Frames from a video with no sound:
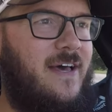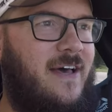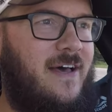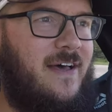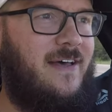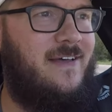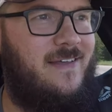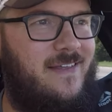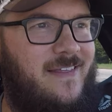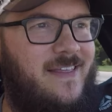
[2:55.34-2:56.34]

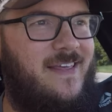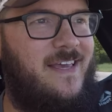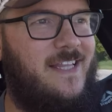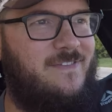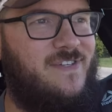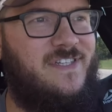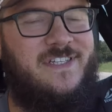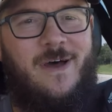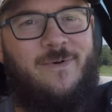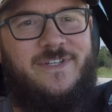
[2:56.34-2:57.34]
Uh, he lives in
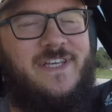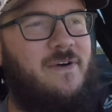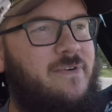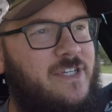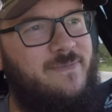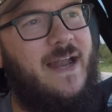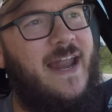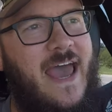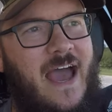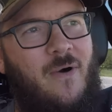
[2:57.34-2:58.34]
Somerset, which is about
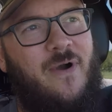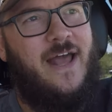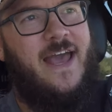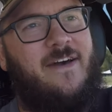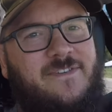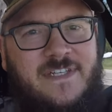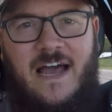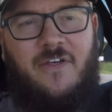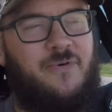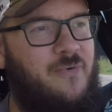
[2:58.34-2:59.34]
an hour and a half
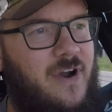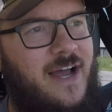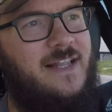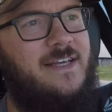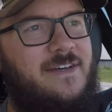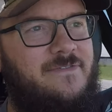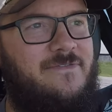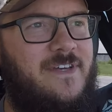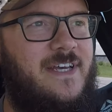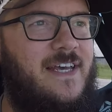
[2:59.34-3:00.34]
south of where I
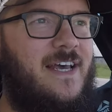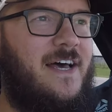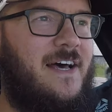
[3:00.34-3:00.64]
live.